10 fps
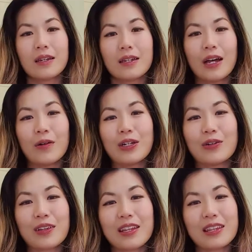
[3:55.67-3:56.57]
Now, I
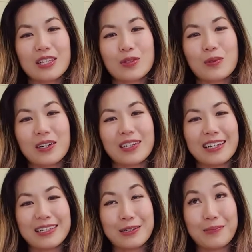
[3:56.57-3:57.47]
know that this one
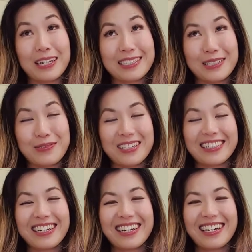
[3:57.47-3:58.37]
is a plastic one.